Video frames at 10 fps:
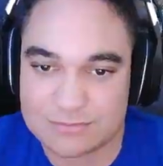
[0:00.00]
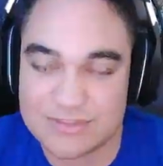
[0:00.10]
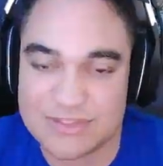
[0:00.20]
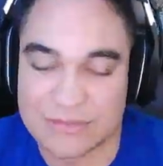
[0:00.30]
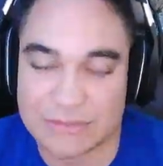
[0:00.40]

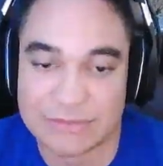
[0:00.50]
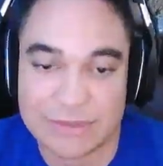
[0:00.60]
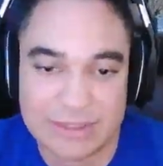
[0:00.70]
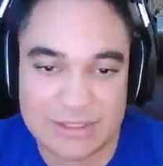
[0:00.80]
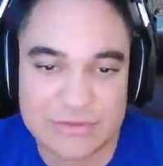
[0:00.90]
So
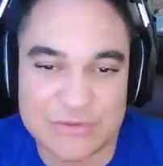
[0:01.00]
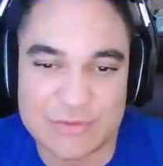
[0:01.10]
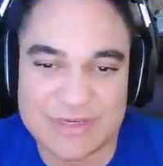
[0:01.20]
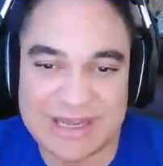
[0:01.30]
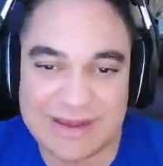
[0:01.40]
you
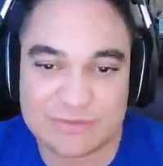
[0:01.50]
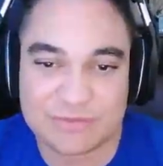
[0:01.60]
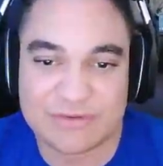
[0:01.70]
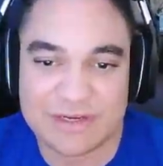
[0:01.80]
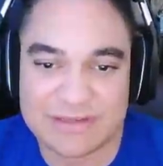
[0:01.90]
really have to
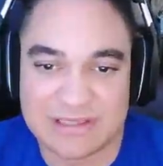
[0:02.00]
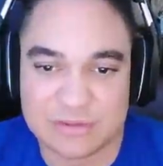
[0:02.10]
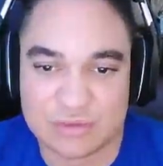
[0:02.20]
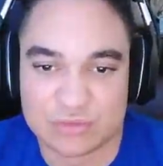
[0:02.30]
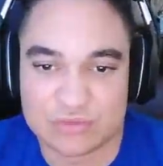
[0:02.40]
find that
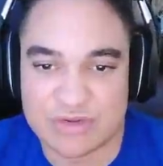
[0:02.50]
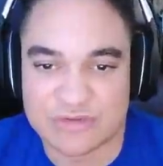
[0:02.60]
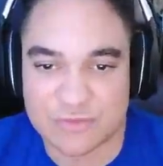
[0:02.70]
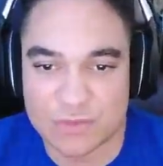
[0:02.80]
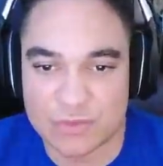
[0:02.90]
little
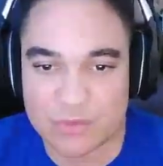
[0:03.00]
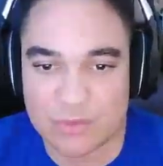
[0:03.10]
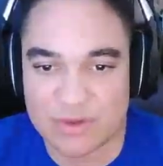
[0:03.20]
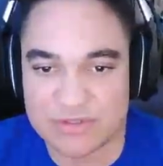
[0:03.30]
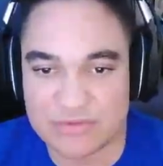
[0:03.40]
threshold of
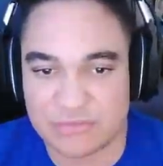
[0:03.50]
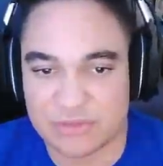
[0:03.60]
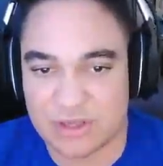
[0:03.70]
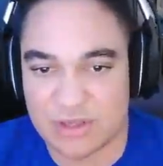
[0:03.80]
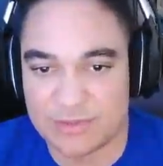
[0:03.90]
what you
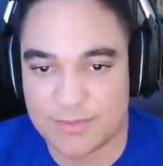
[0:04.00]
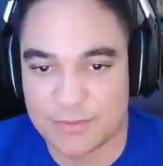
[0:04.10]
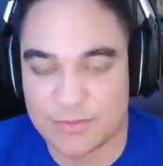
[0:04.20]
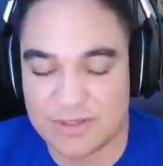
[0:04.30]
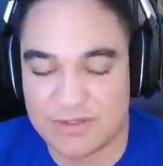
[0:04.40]
feel
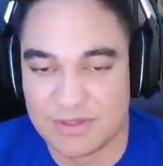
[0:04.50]
comfortable with